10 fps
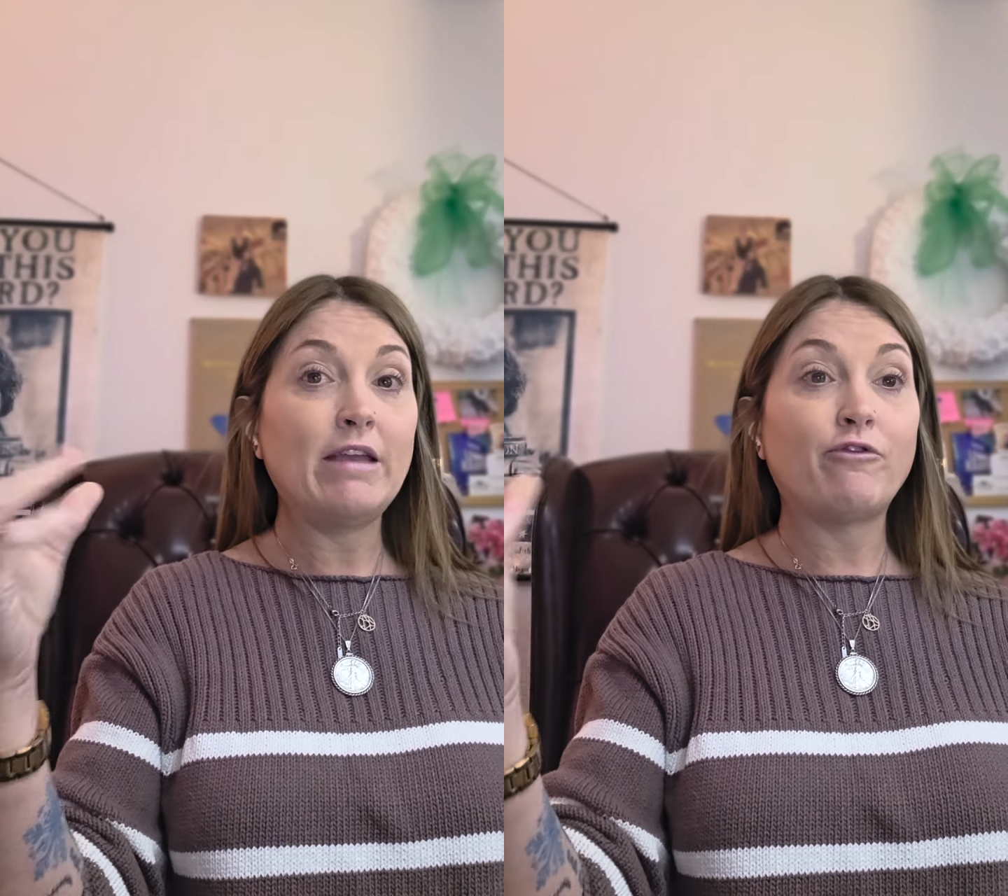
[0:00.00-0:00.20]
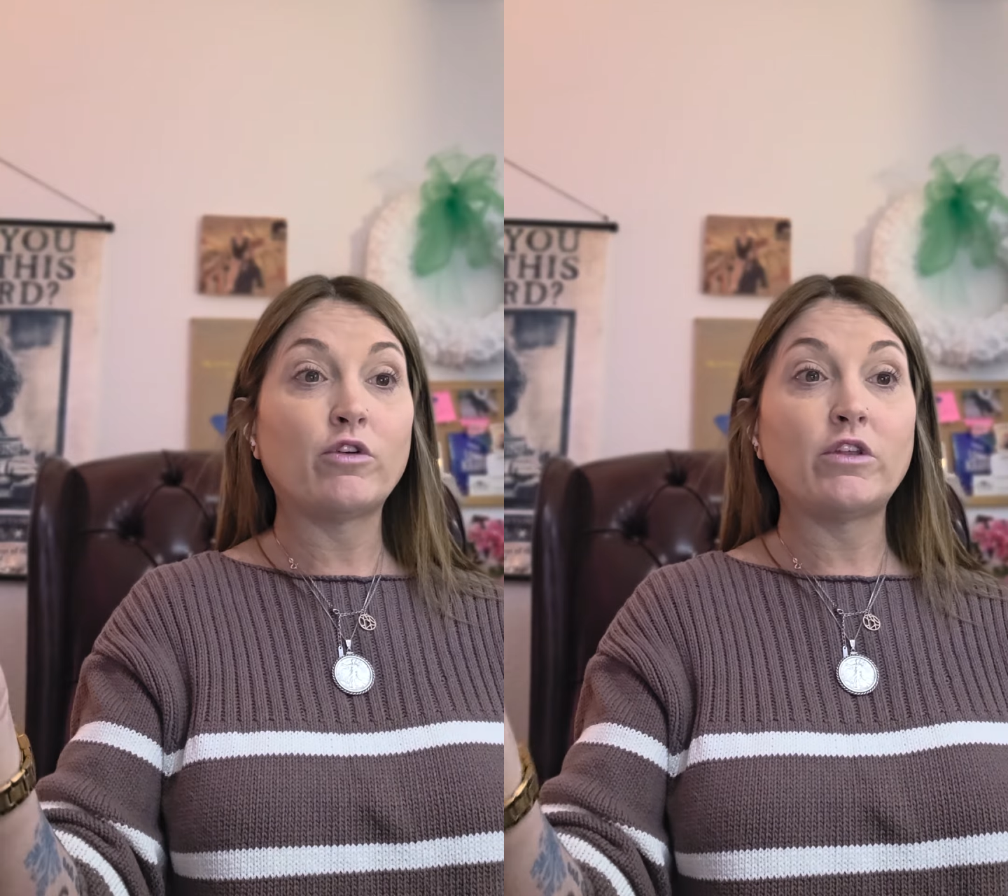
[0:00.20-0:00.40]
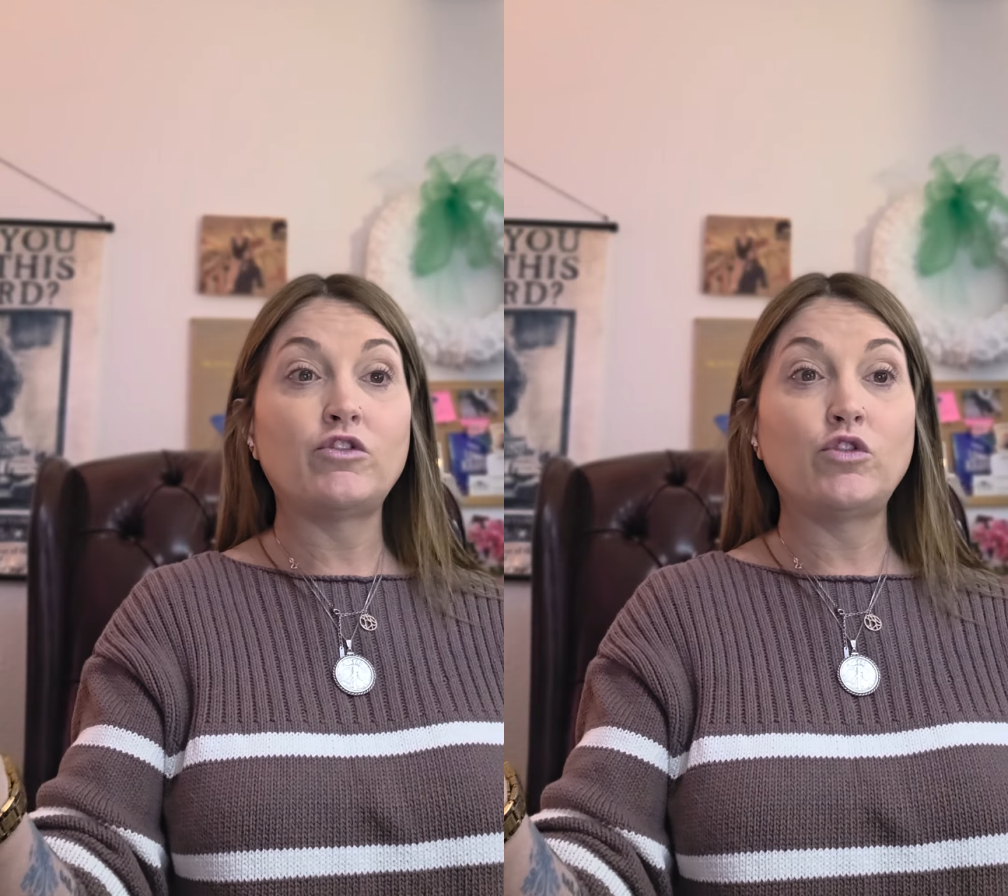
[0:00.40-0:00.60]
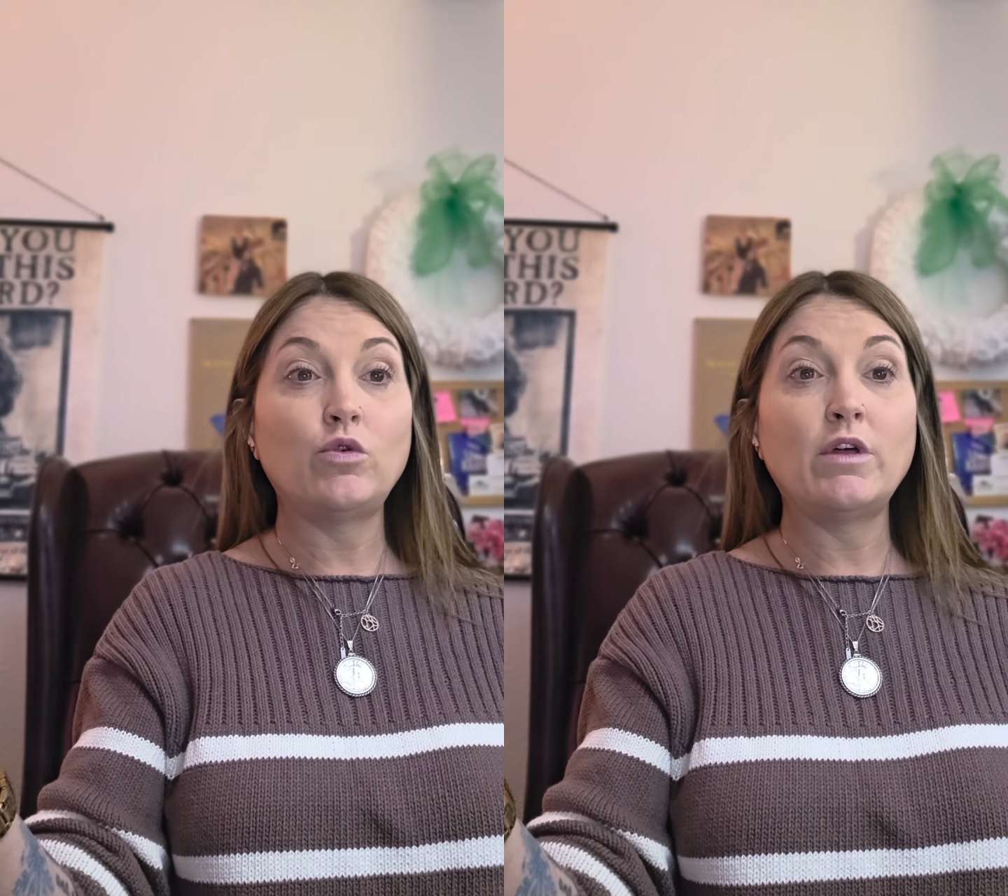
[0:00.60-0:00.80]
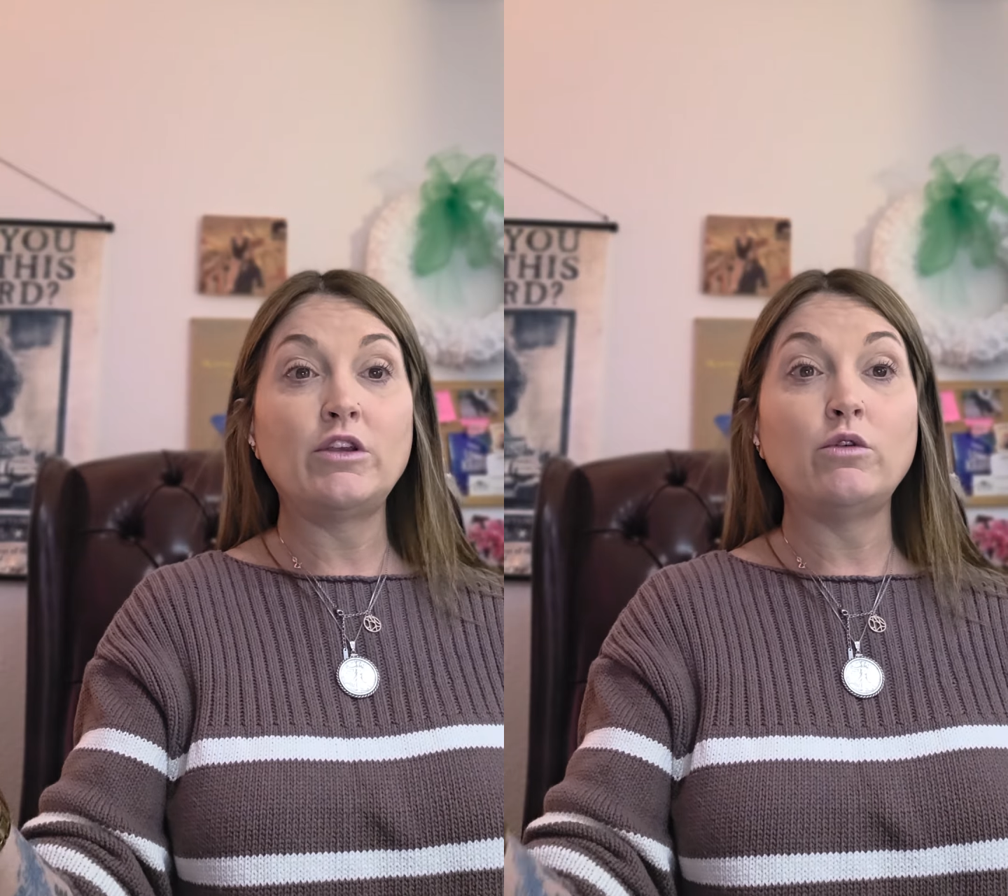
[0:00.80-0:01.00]
for the 2
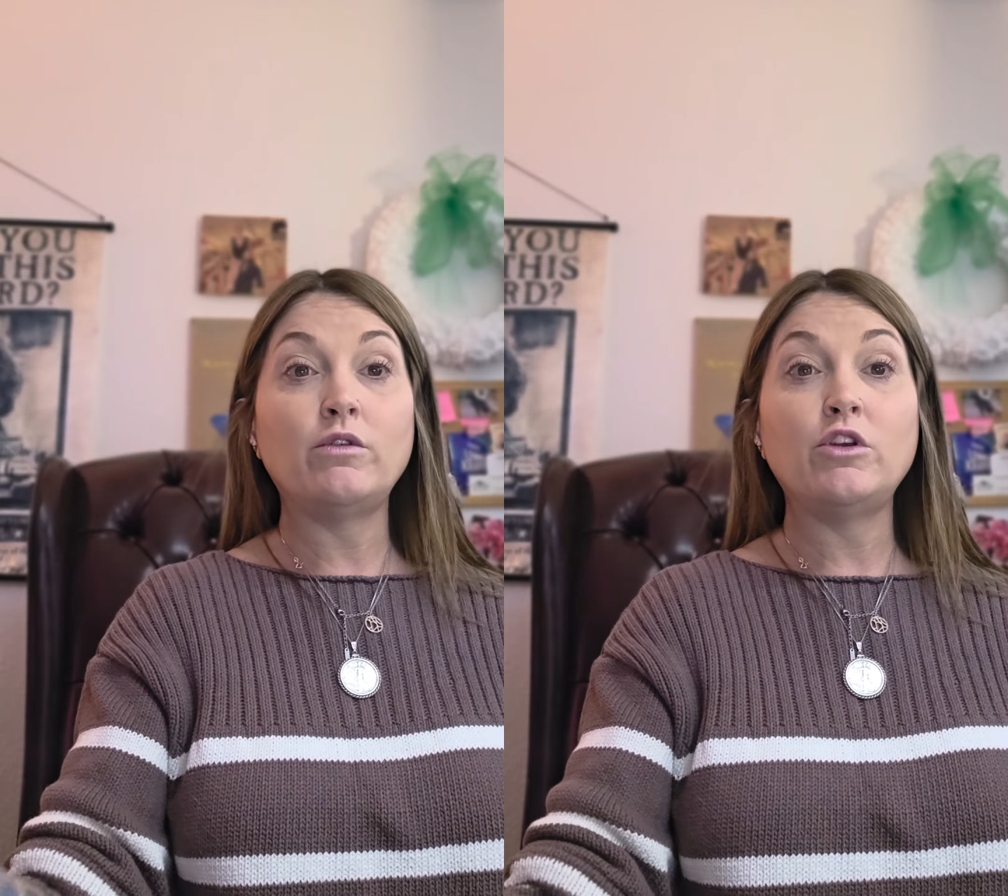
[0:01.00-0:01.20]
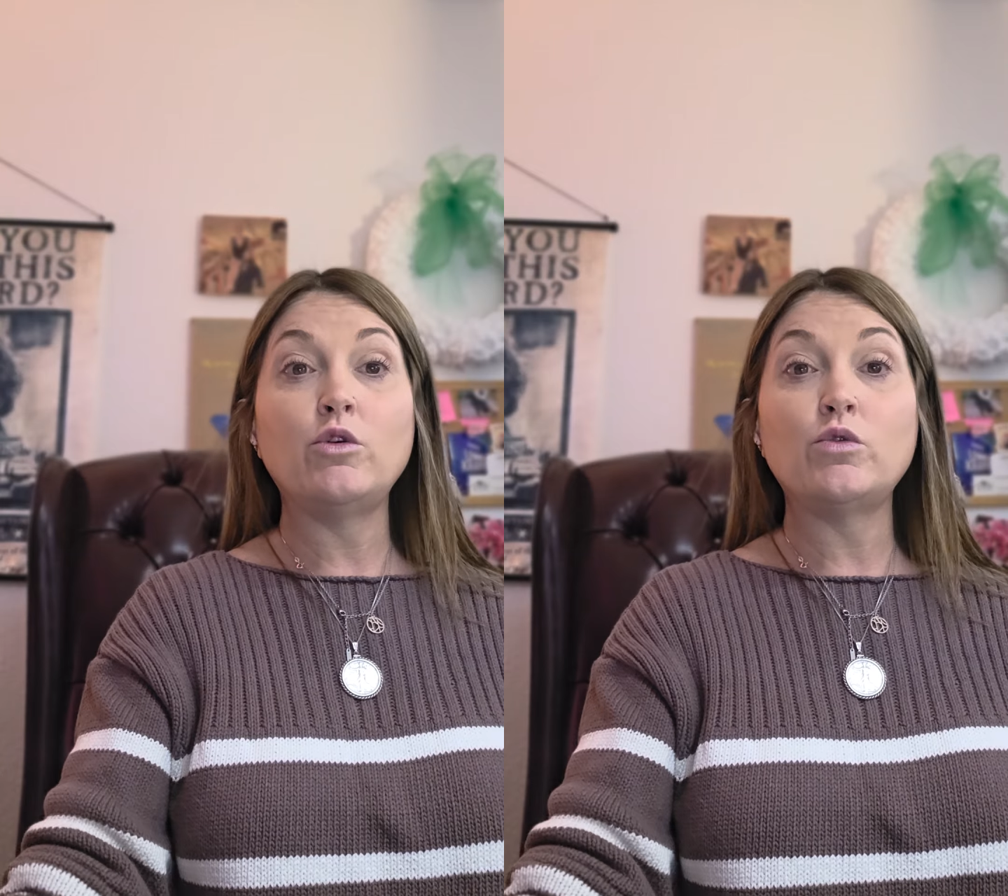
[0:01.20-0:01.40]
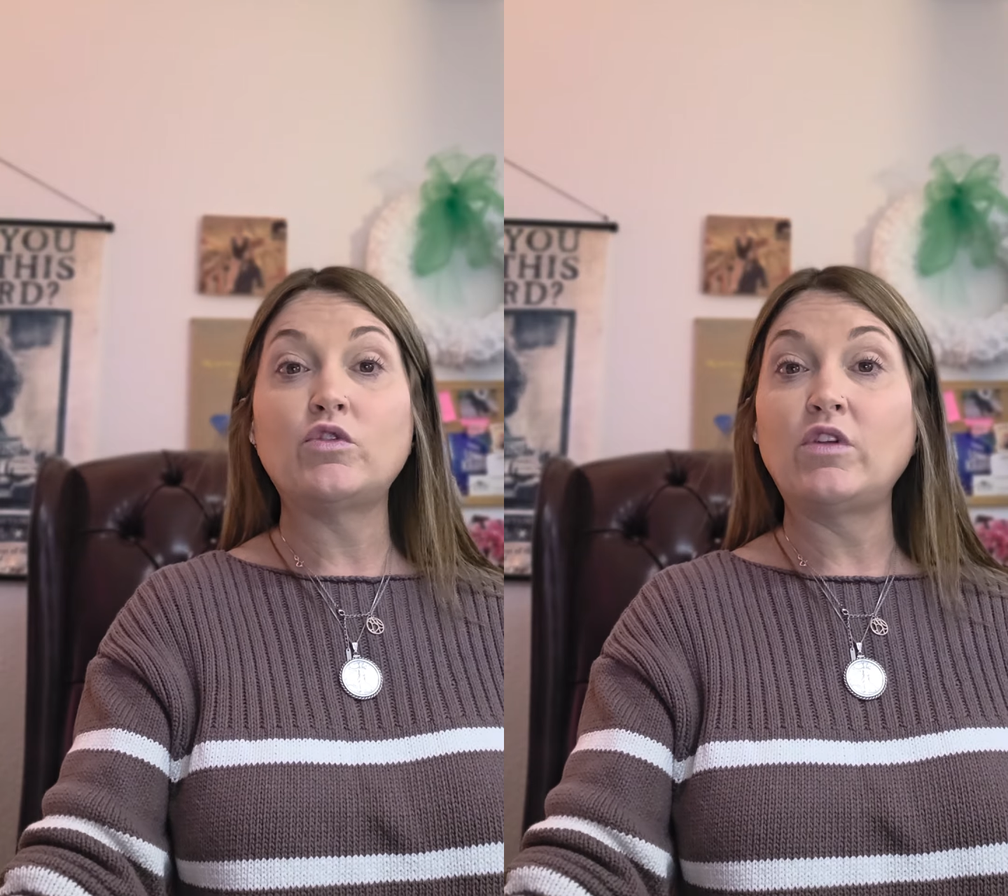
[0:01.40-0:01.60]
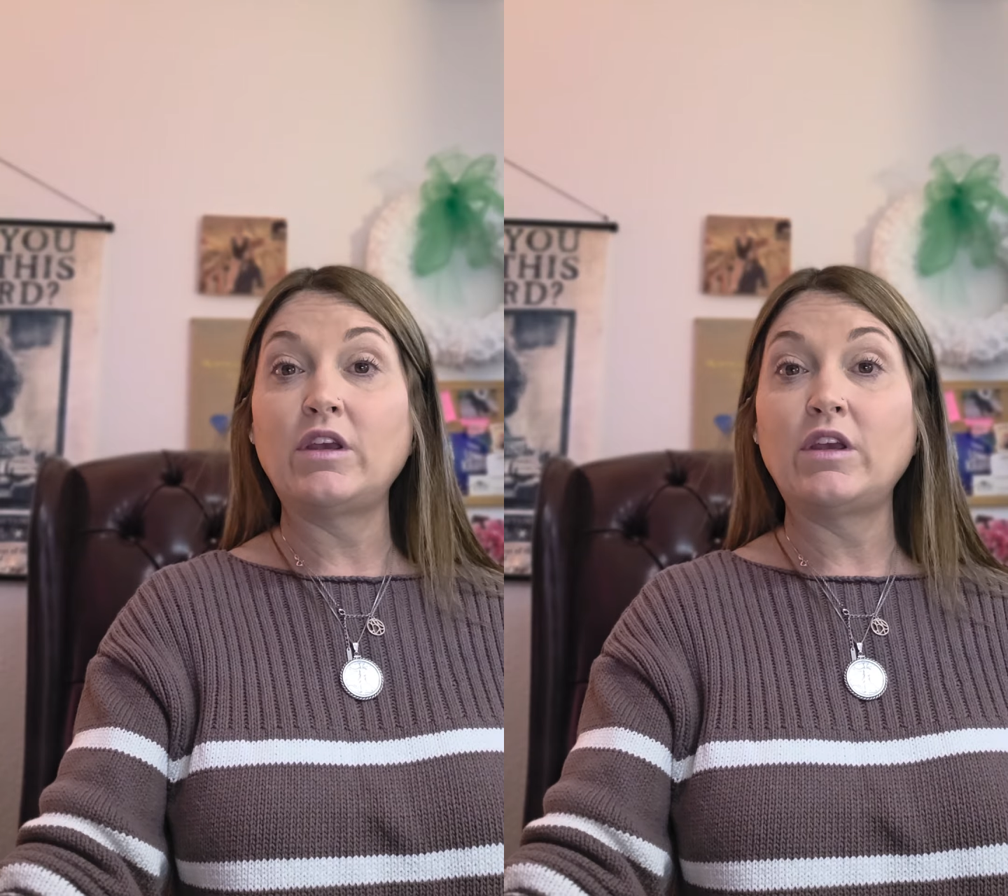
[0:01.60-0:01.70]
that you used